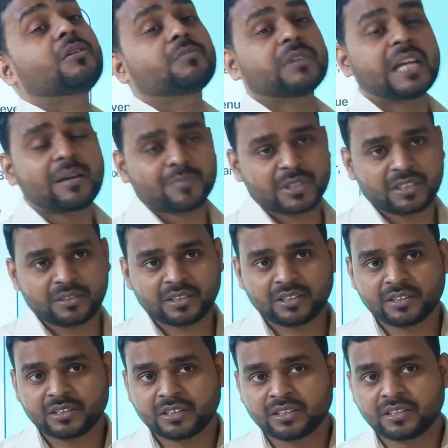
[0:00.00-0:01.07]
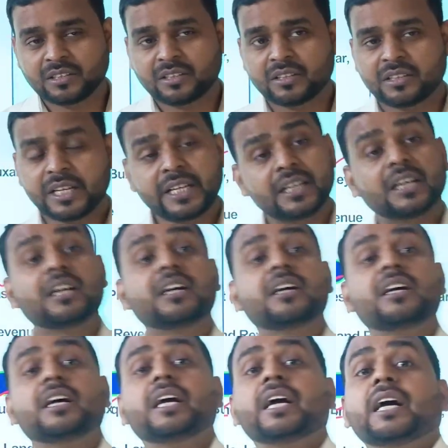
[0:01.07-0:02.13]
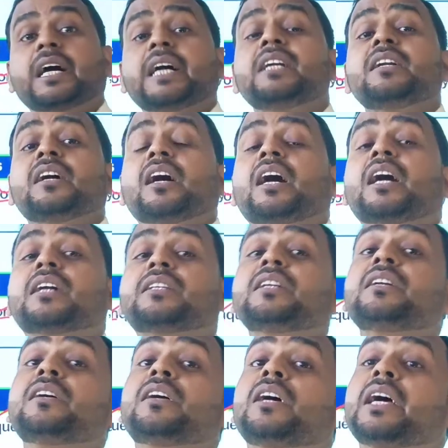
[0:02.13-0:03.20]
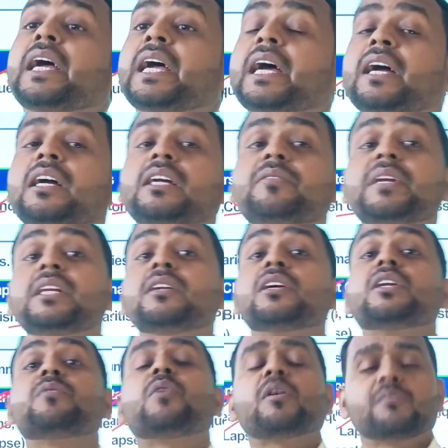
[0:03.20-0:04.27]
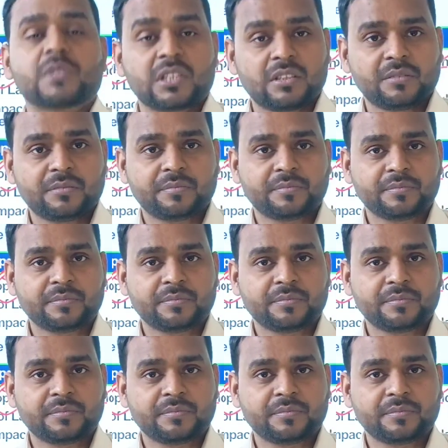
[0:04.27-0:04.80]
of lapse, right? And other even reforms.